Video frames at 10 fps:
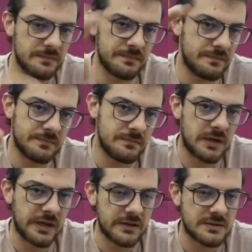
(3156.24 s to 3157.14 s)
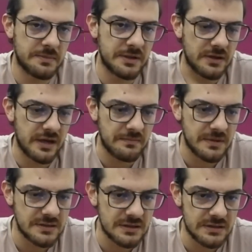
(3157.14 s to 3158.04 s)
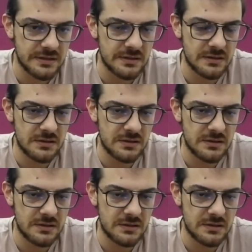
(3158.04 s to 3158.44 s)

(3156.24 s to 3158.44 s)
um, like cpu time basically